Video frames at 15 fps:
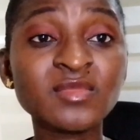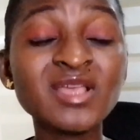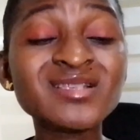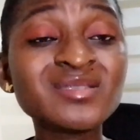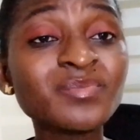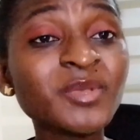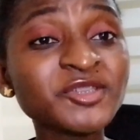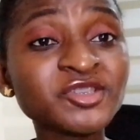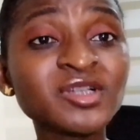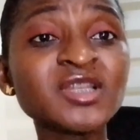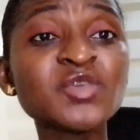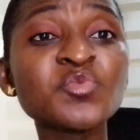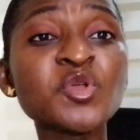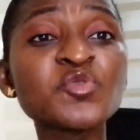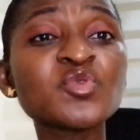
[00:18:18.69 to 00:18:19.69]

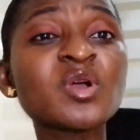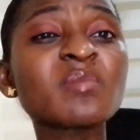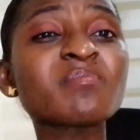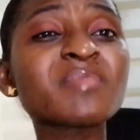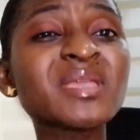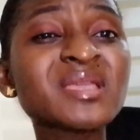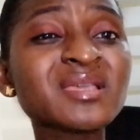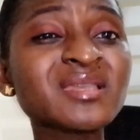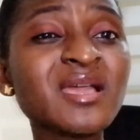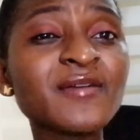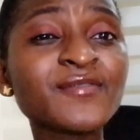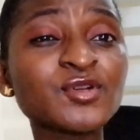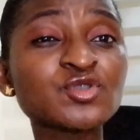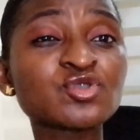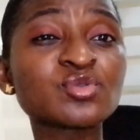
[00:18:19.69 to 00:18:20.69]
Especially when you are making
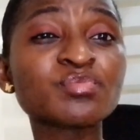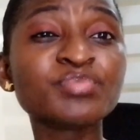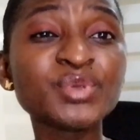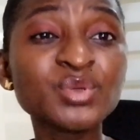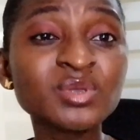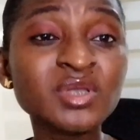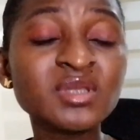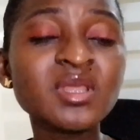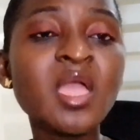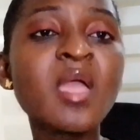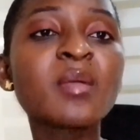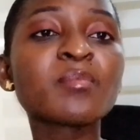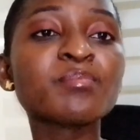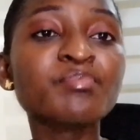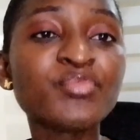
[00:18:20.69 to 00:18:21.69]
effort to build it
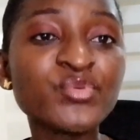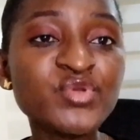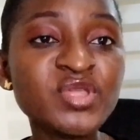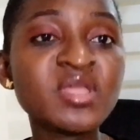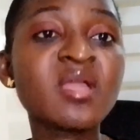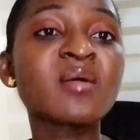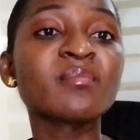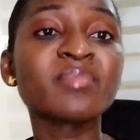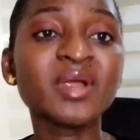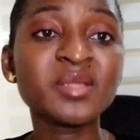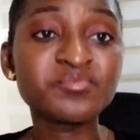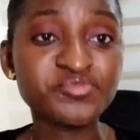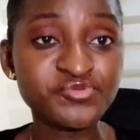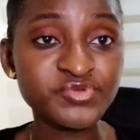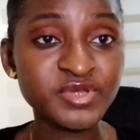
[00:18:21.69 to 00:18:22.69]
brick
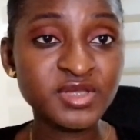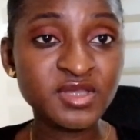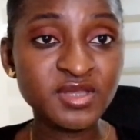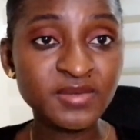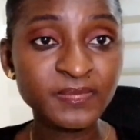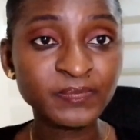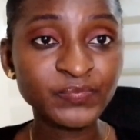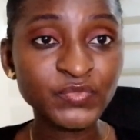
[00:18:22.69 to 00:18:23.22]
by brick.